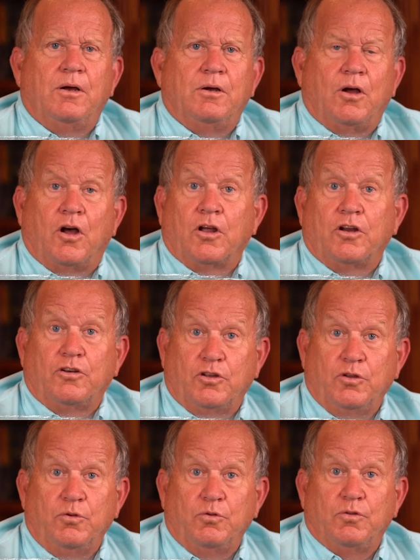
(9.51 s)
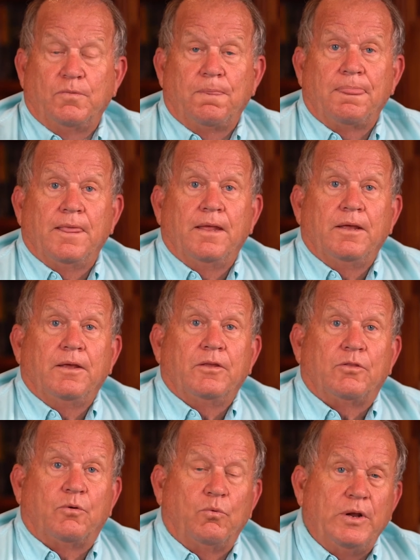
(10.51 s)
on a tooth.
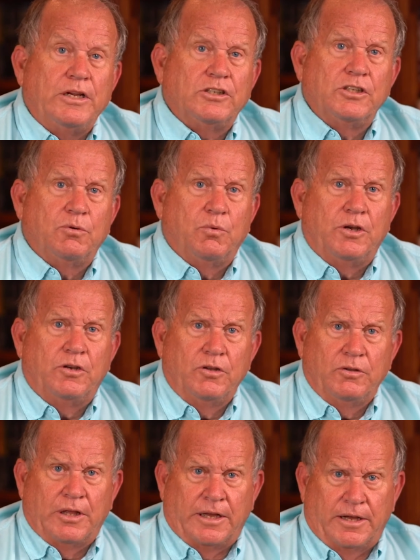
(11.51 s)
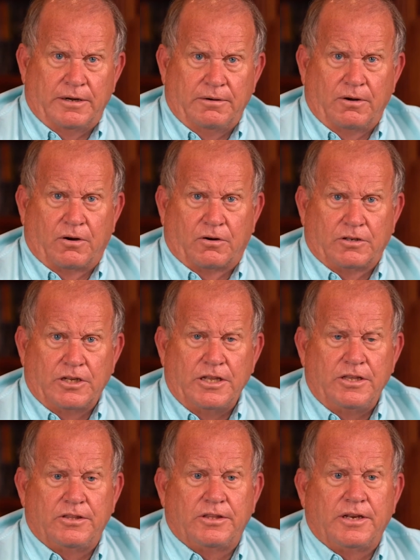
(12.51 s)
The reason that we do that are
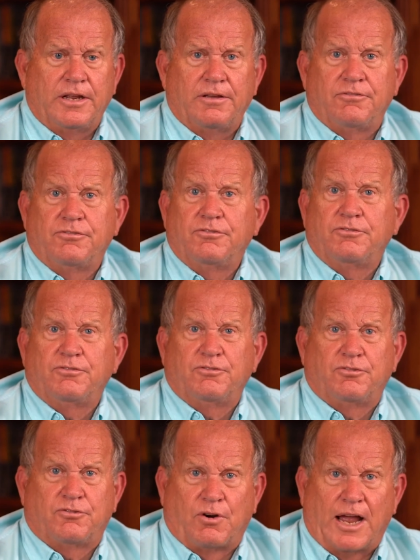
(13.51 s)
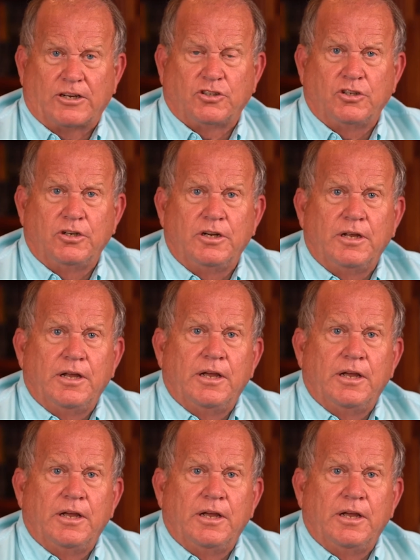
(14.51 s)
teeth that have fractured,